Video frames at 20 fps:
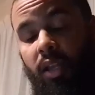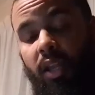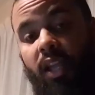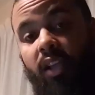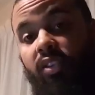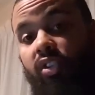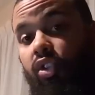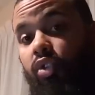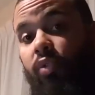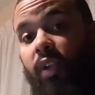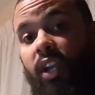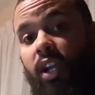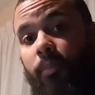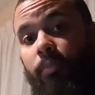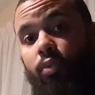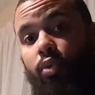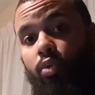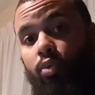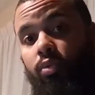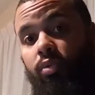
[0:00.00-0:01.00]
They are straight
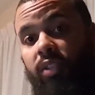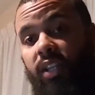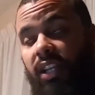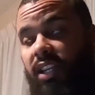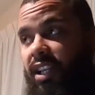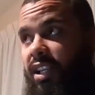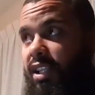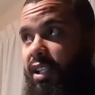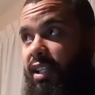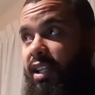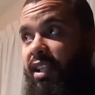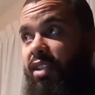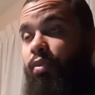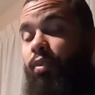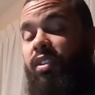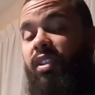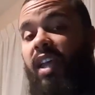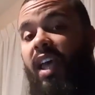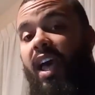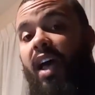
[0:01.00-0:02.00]
up coons. And they, this
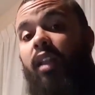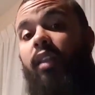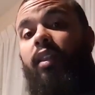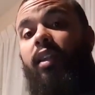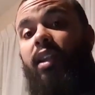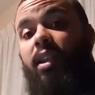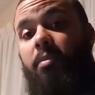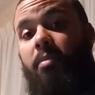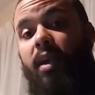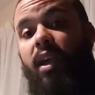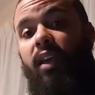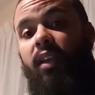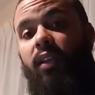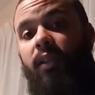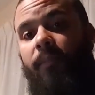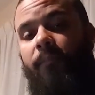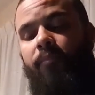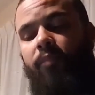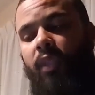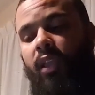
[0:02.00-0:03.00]
was an elderly man.
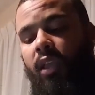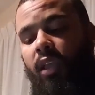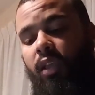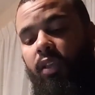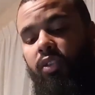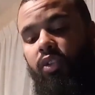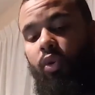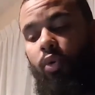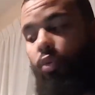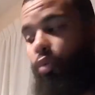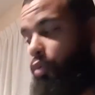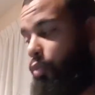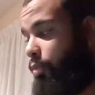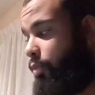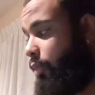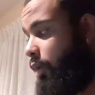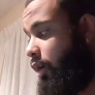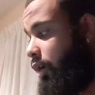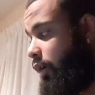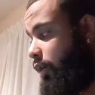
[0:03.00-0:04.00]
So
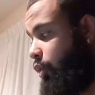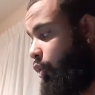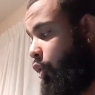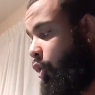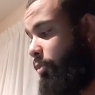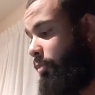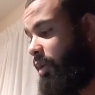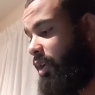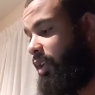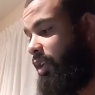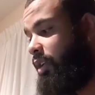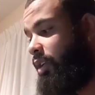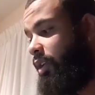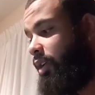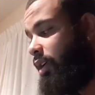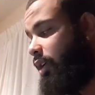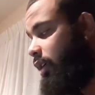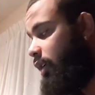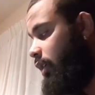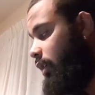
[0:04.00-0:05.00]
uh, normally,
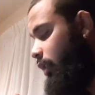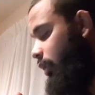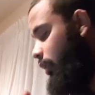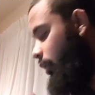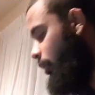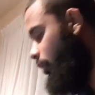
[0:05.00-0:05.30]
you